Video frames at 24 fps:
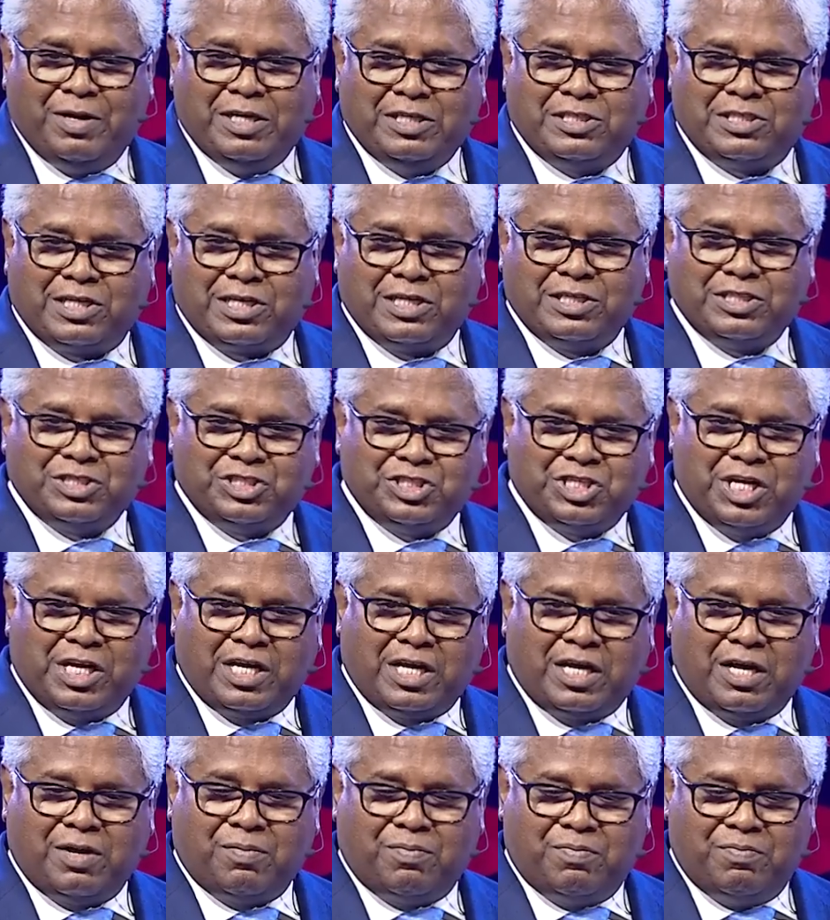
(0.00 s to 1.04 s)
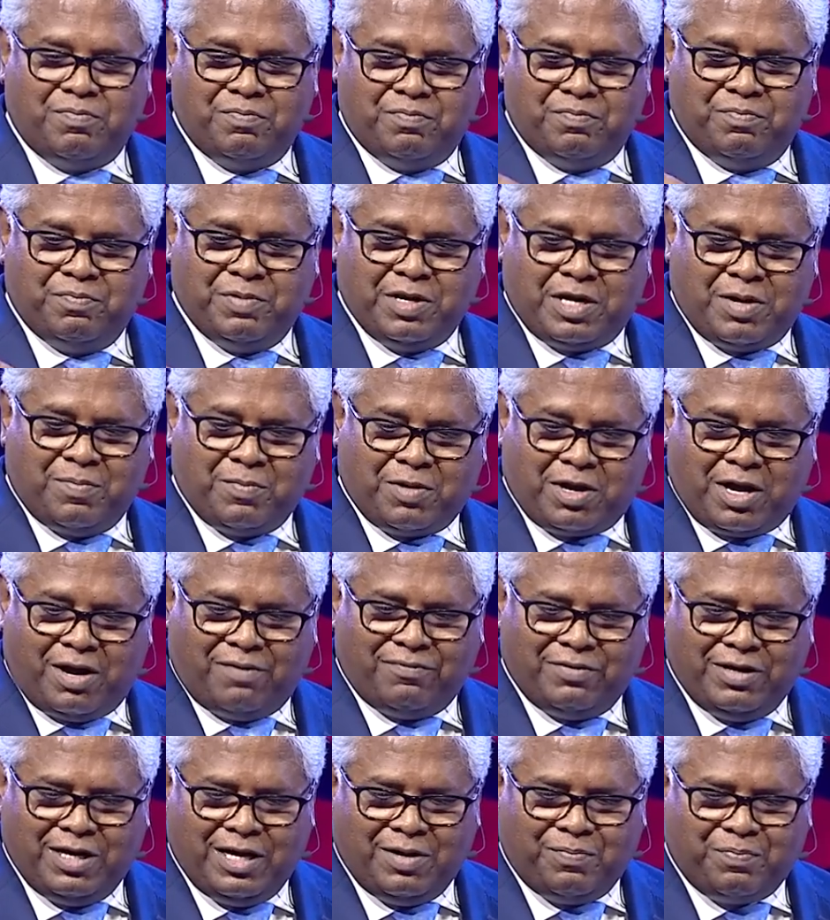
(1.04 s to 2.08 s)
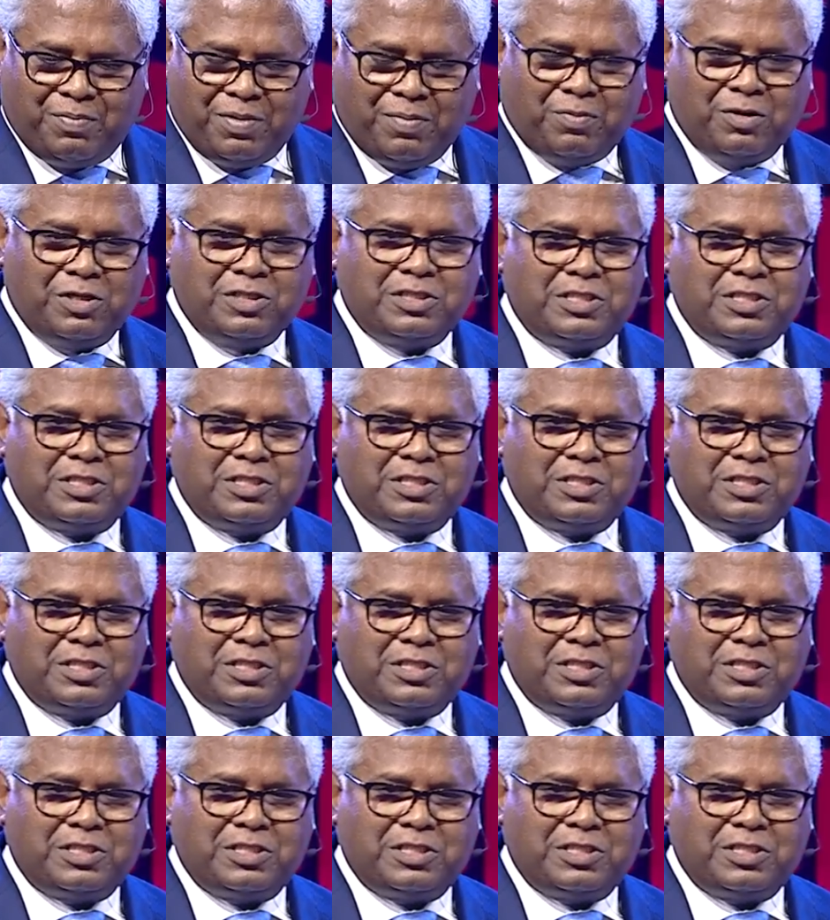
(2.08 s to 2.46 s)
Isaac, and Jacob, become covenant people.